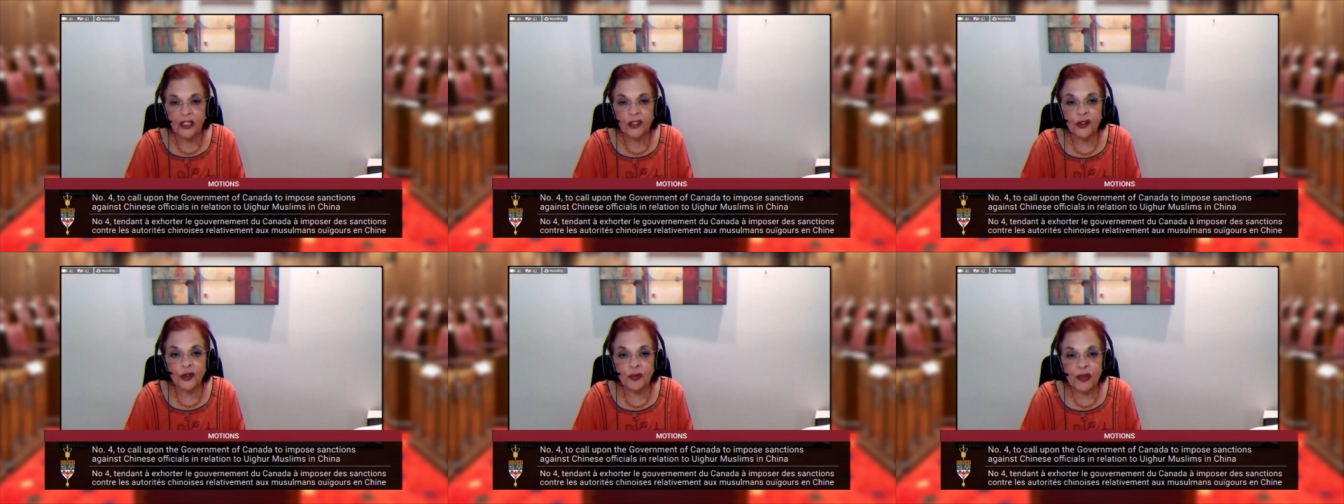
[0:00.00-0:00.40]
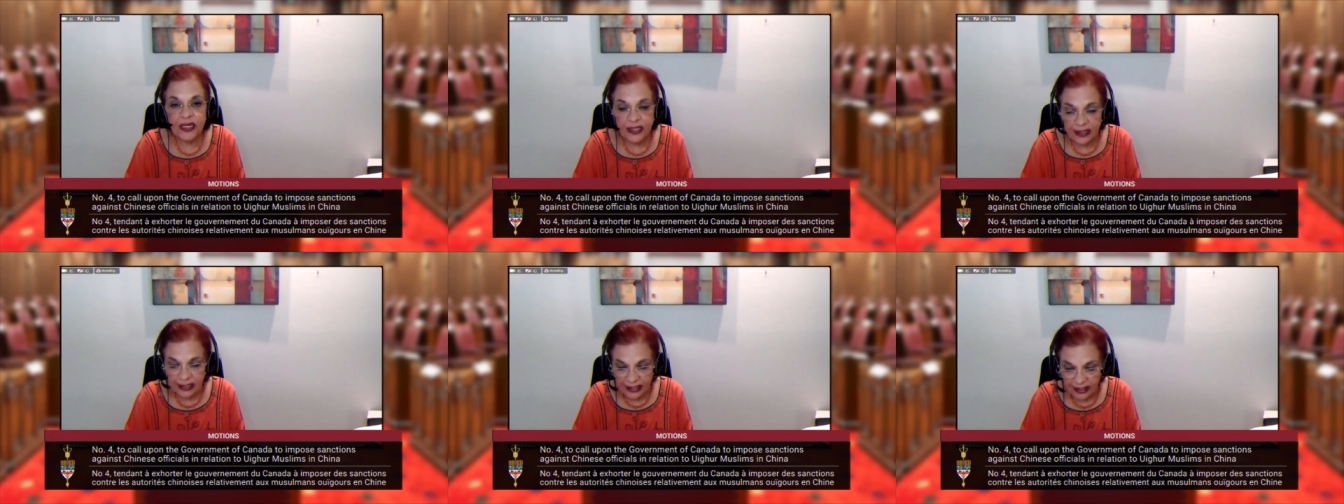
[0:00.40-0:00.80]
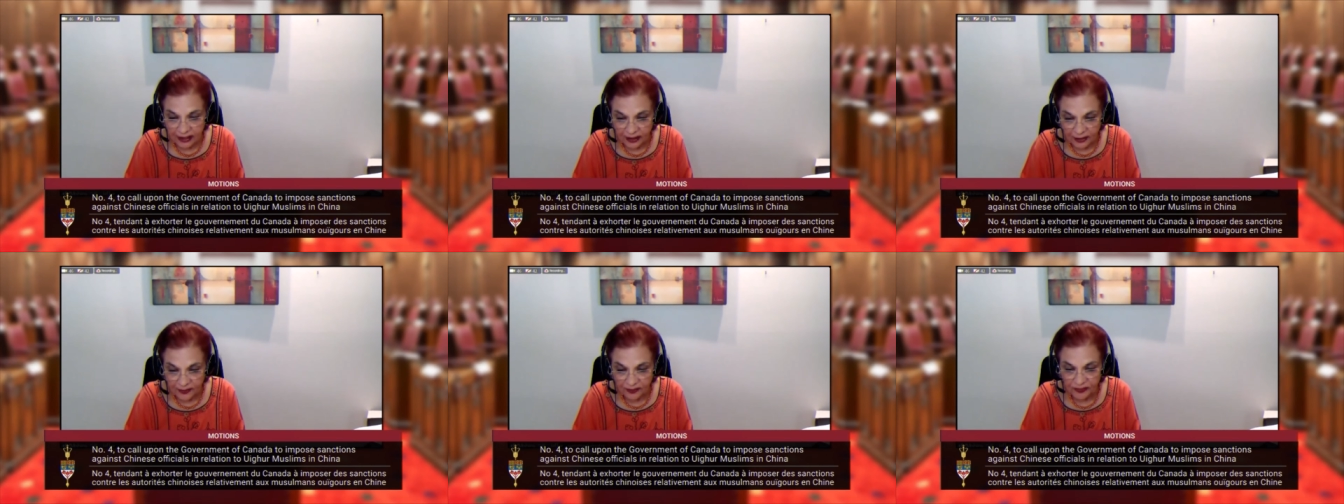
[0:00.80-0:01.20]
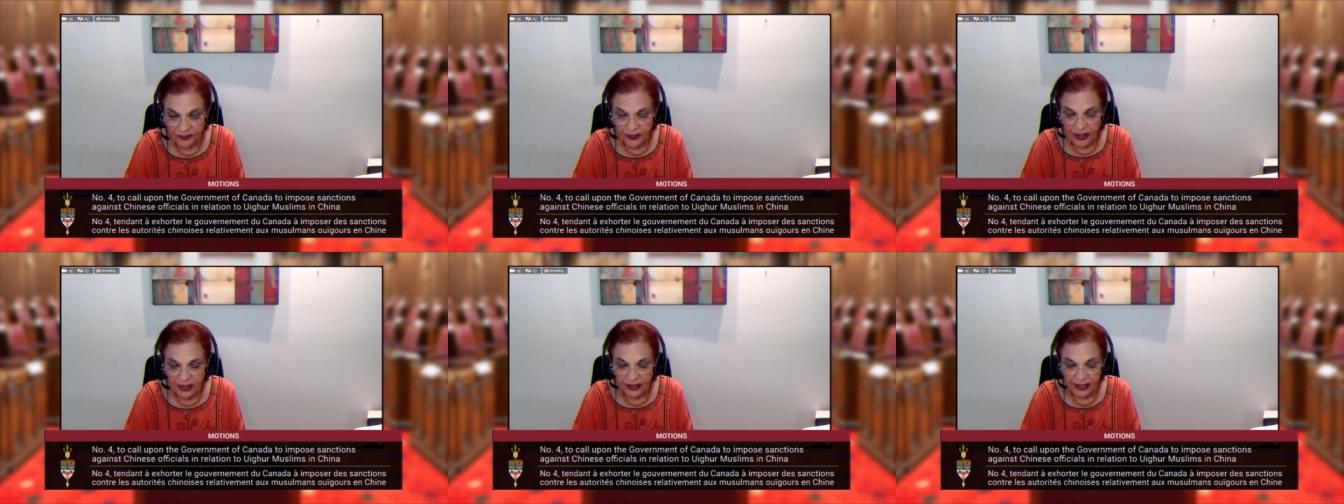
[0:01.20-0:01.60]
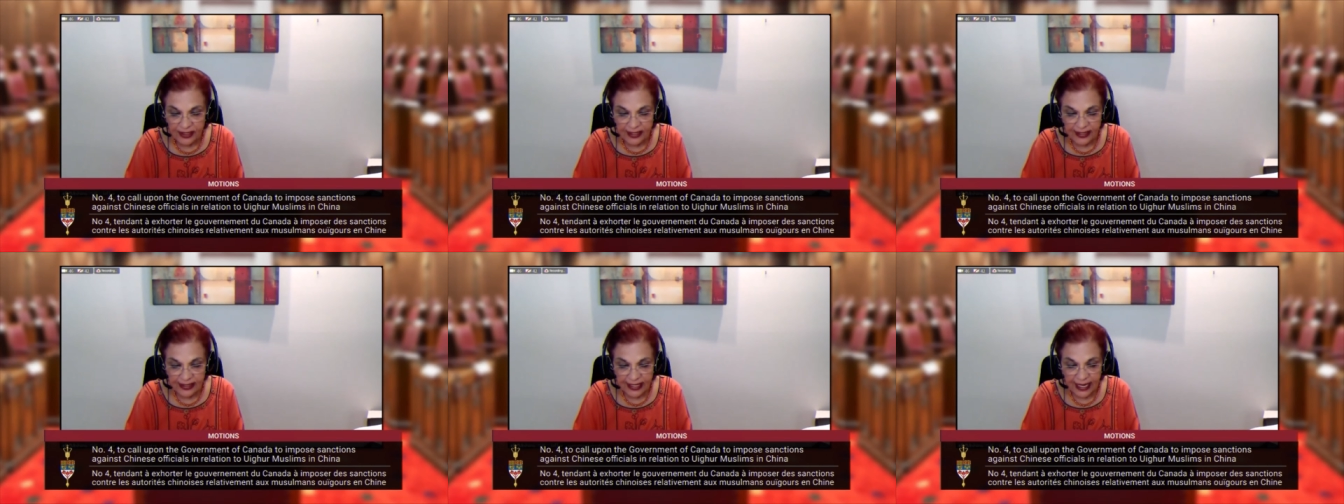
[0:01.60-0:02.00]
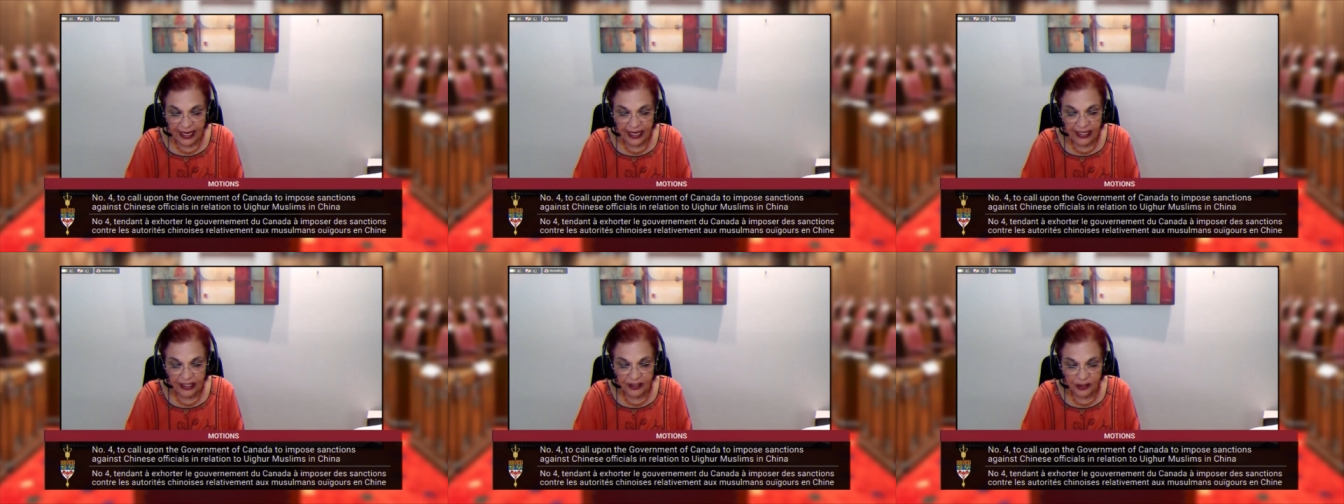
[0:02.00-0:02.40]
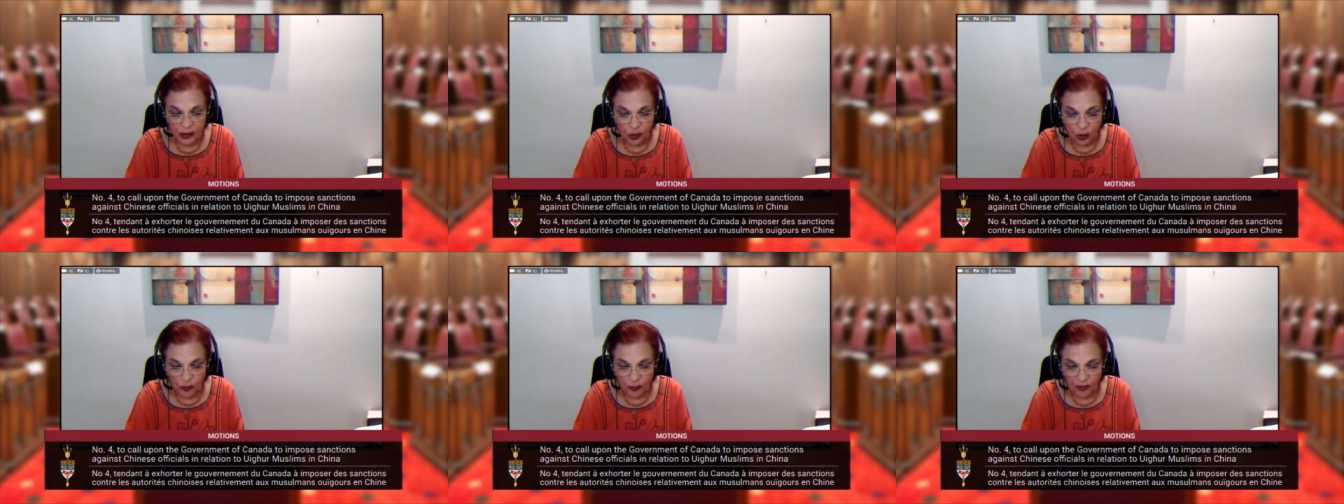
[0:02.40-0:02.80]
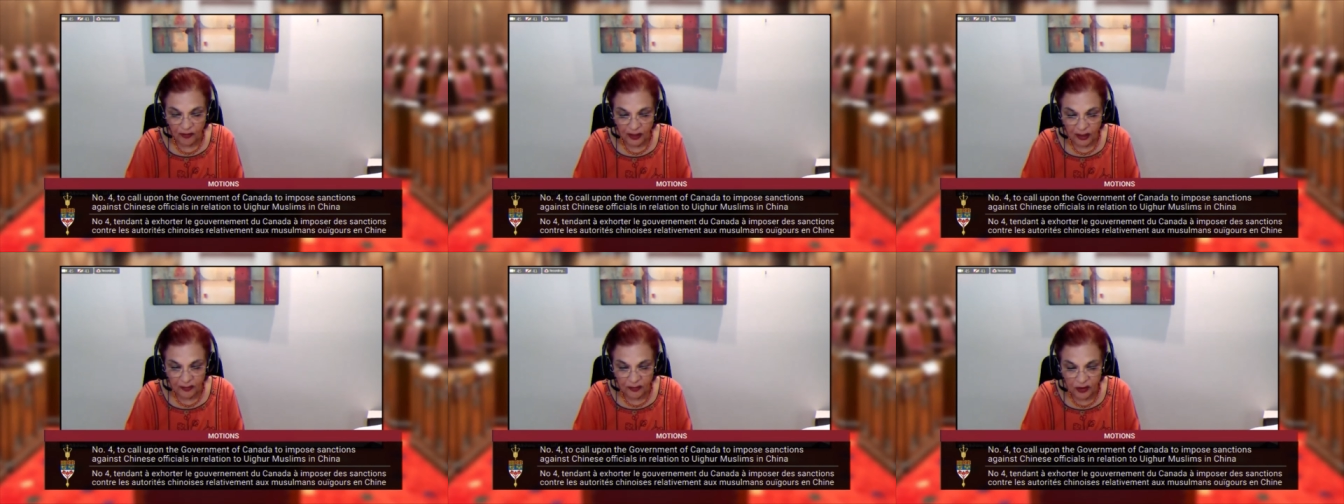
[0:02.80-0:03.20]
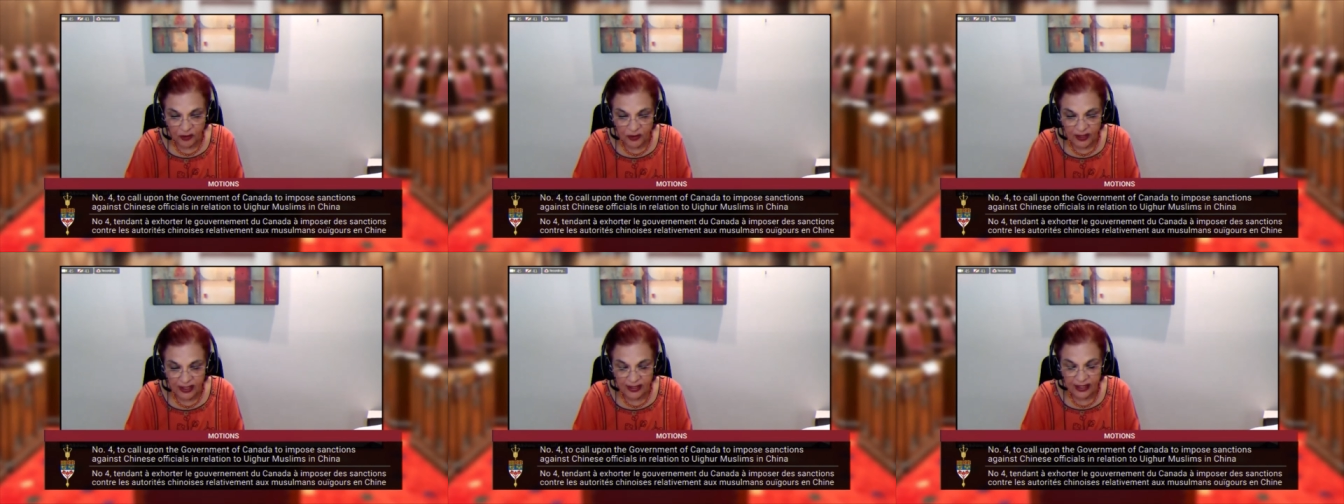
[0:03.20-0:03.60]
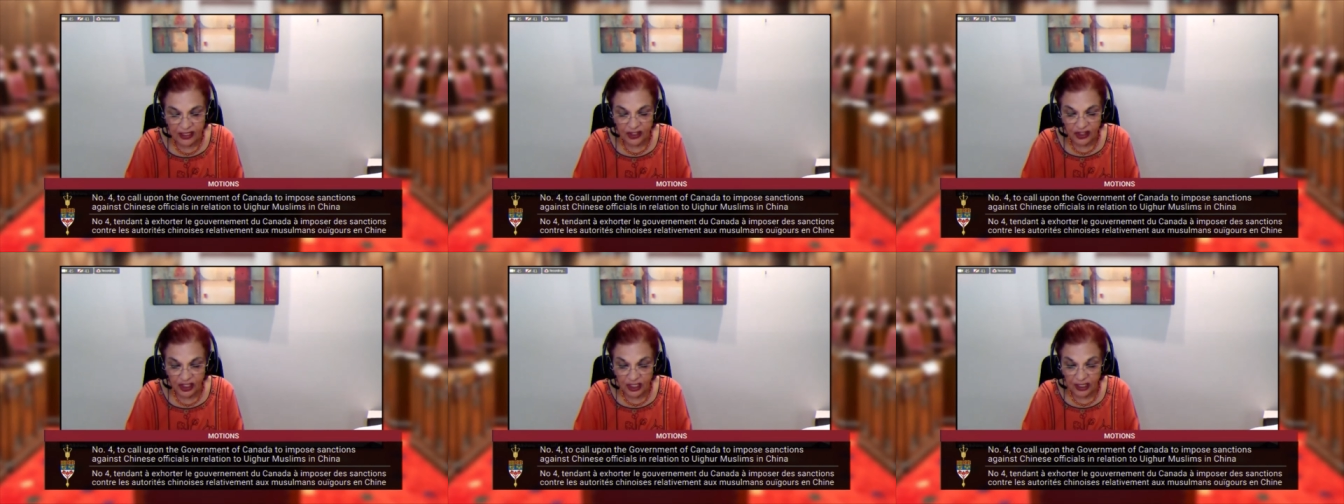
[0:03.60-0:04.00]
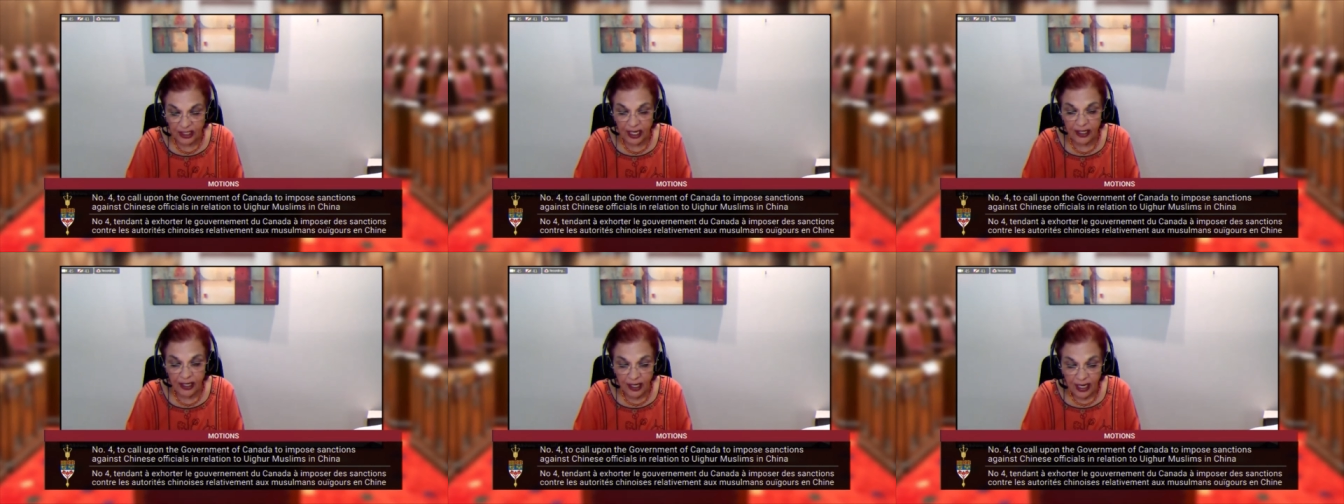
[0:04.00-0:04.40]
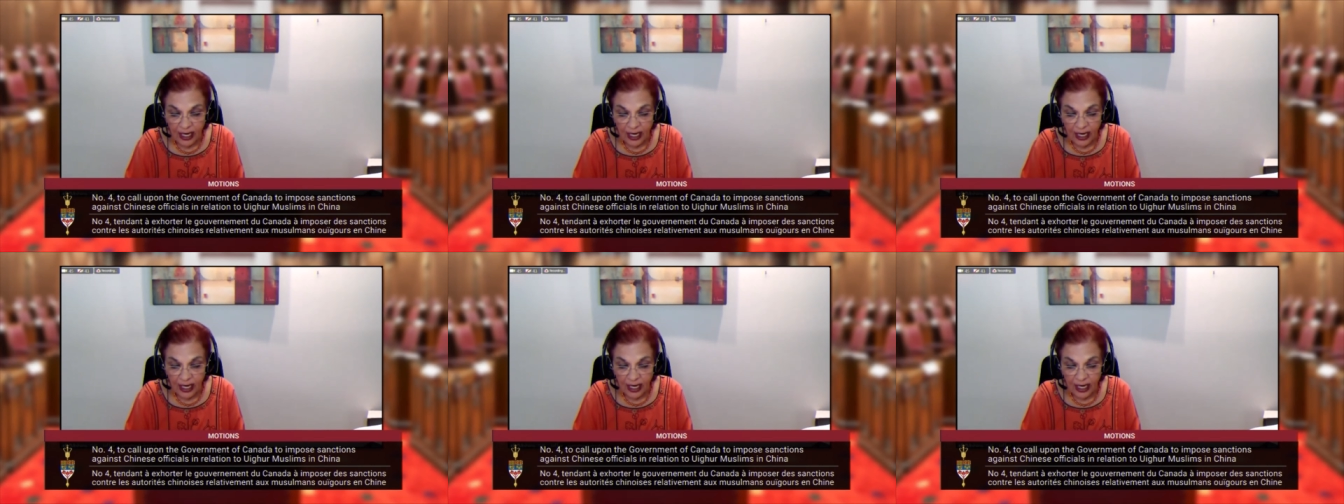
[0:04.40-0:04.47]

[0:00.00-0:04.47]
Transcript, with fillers: to be clear, the scale and scope of abuses in Xinjiang